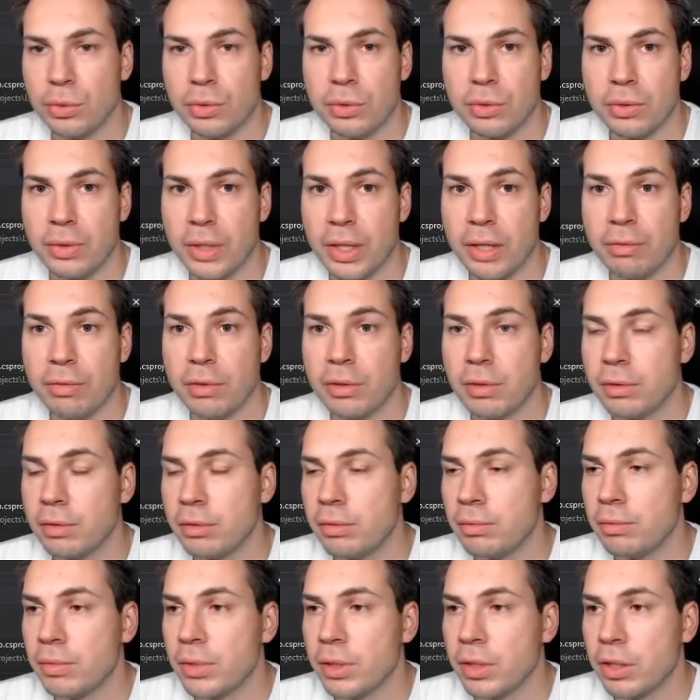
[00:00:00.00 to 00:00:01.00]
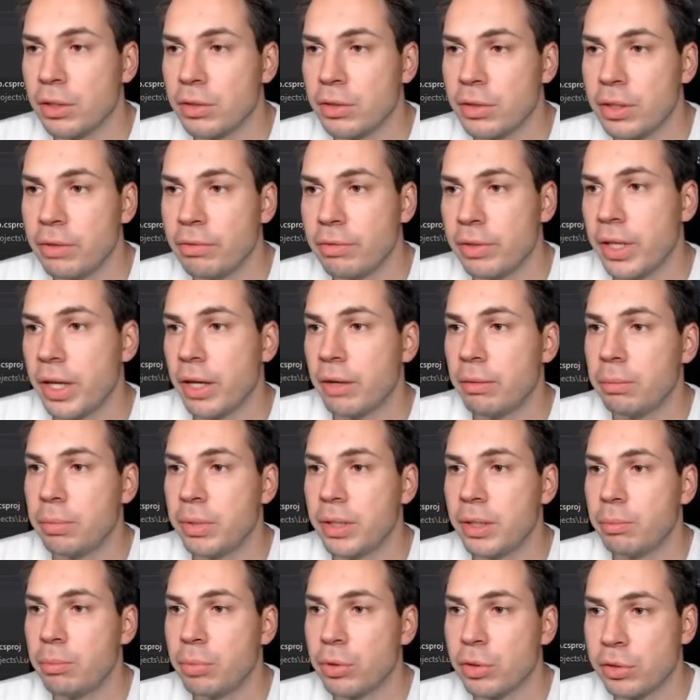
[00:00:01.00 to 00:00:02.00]
Even it doesn't even have to be
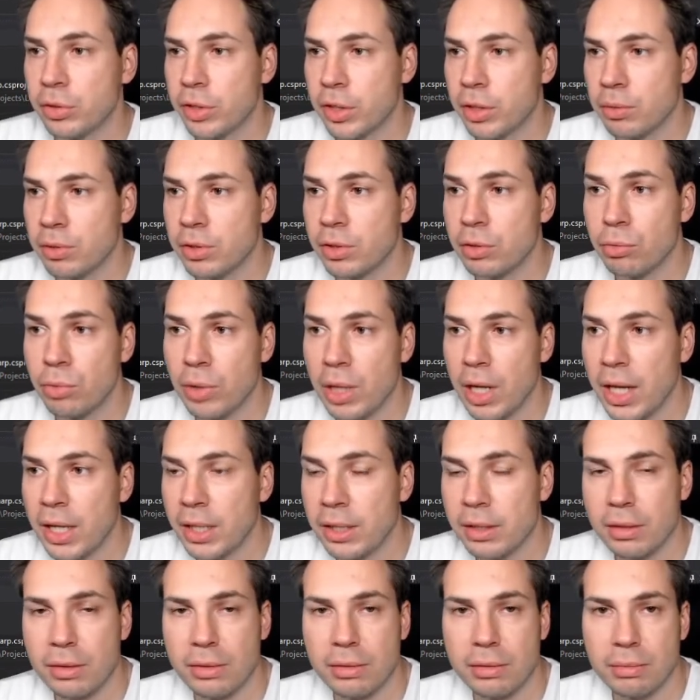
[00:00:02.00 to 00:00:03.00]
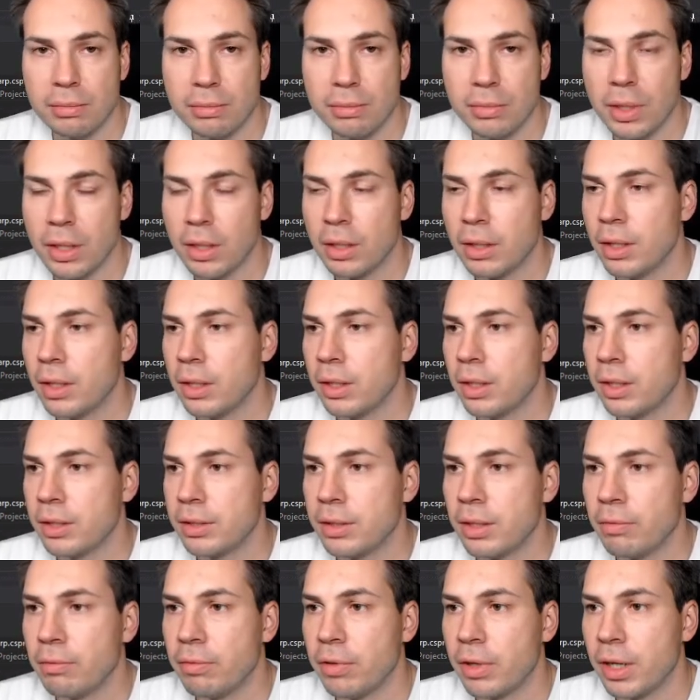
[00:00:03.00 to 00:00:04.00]
project related. It's
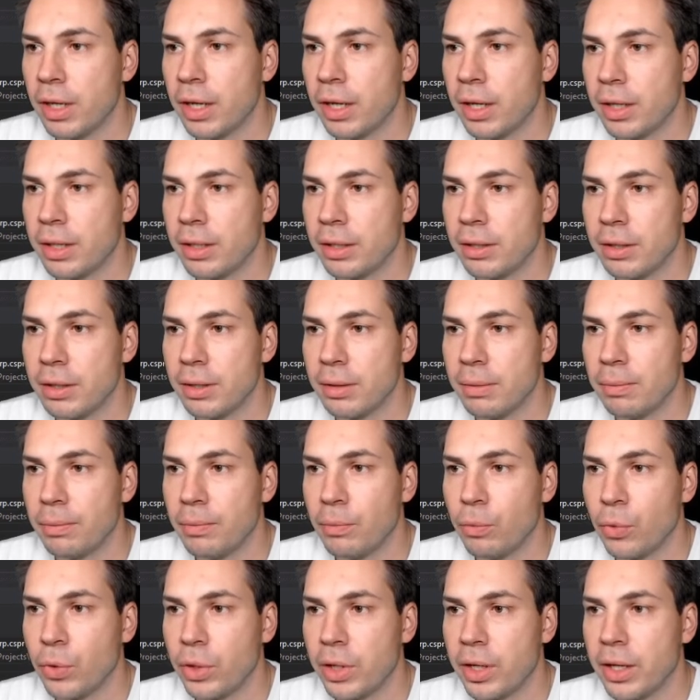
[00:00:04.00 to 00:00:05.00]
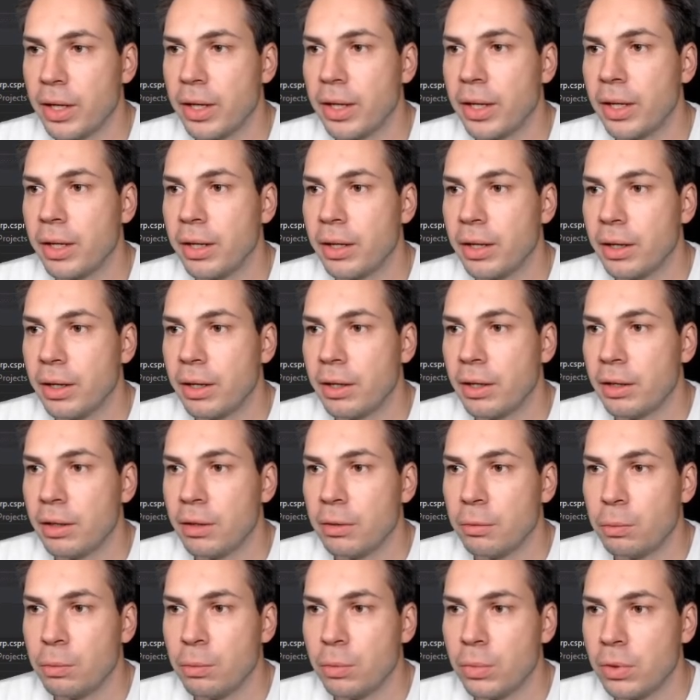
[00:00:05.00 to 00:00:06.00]
something like when I
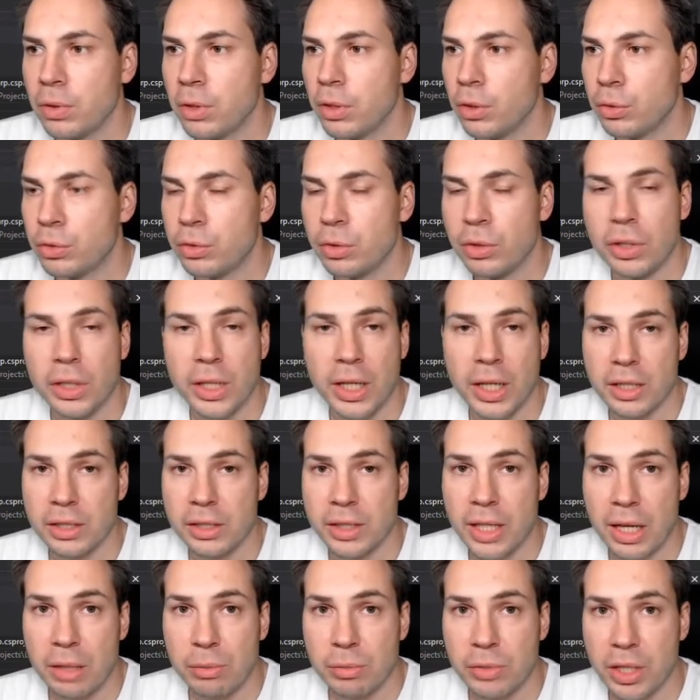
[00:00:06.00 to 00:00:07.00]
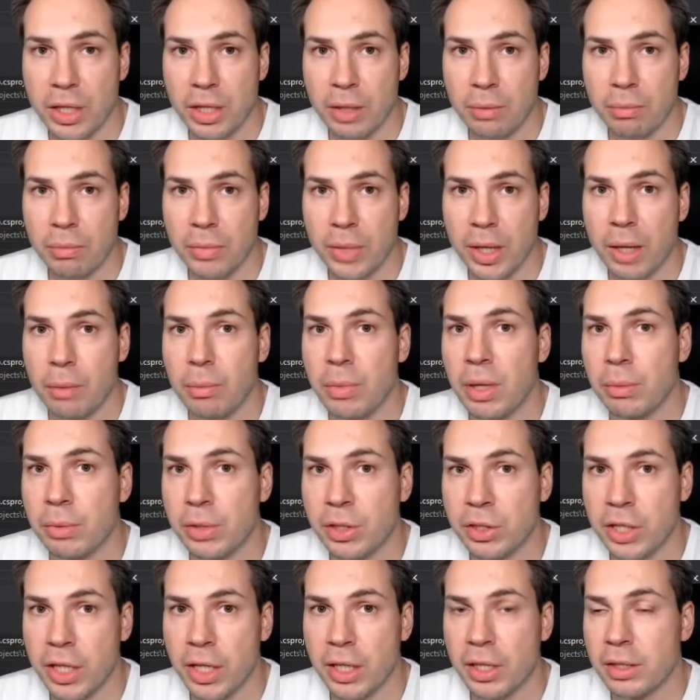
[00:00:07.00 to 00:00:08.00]
go to the next game jam, I maybe
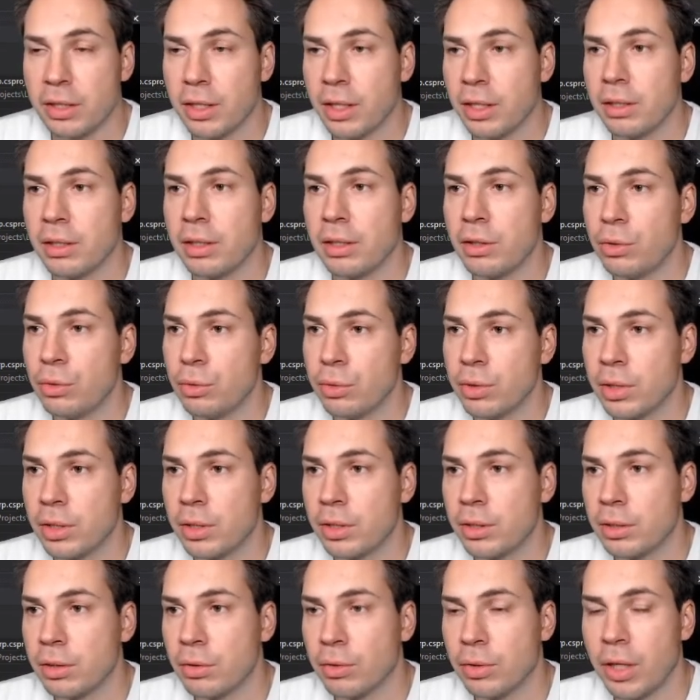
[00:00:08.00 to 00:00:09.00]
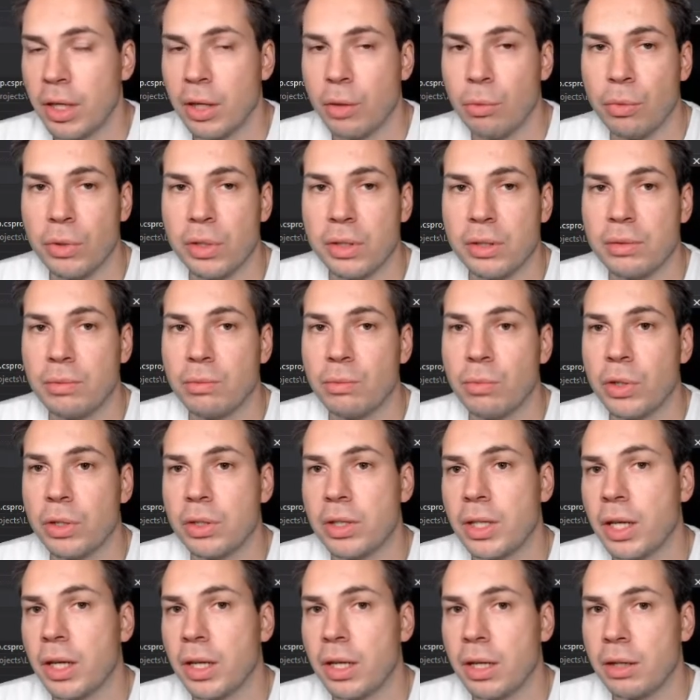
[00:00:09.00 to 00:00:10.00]
check then the utils. Okay, what can
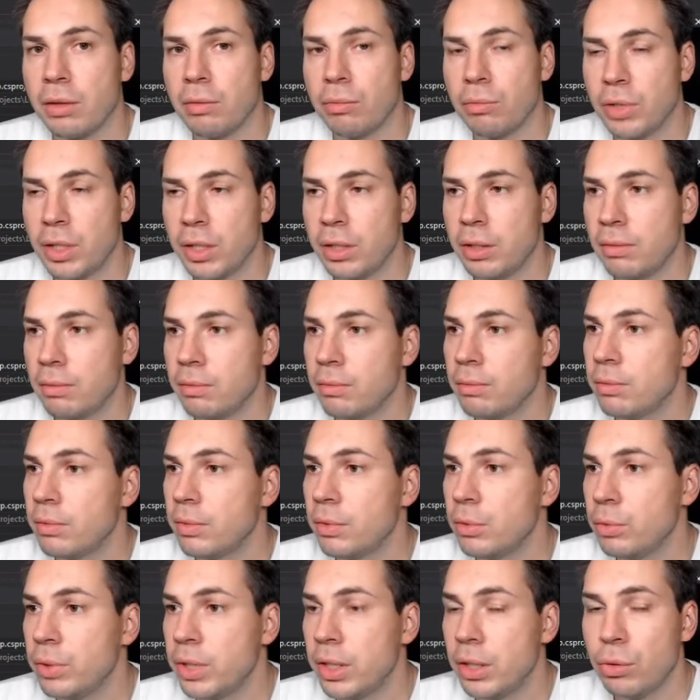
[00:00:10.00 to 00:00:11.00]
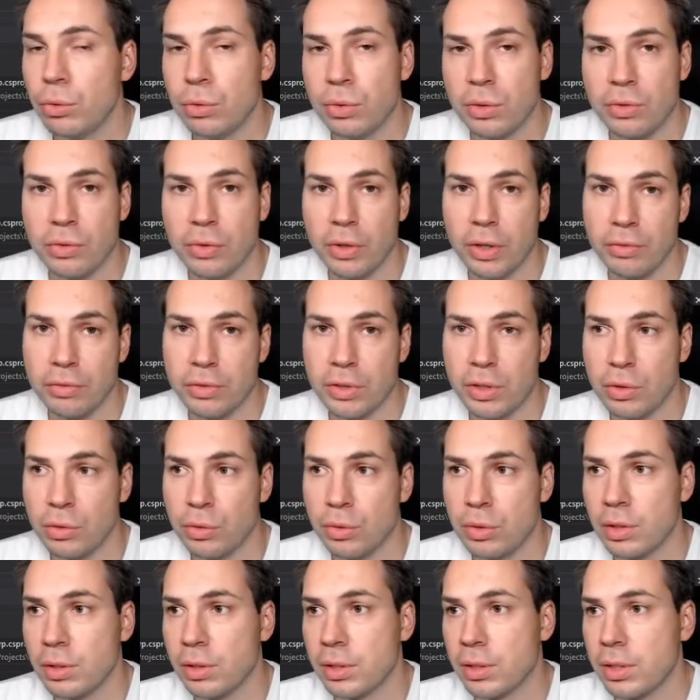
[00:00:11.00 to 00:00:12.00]
I reuse of the
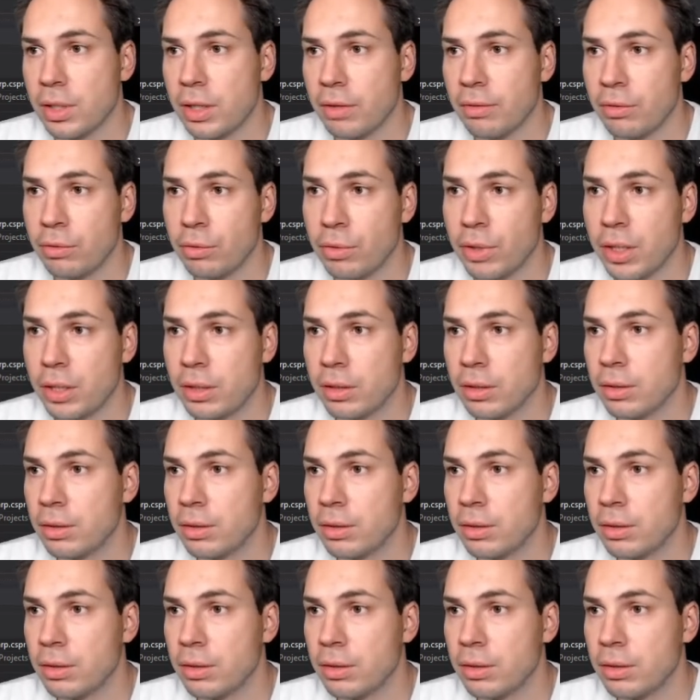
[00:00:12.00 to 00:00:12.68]
utils I've created?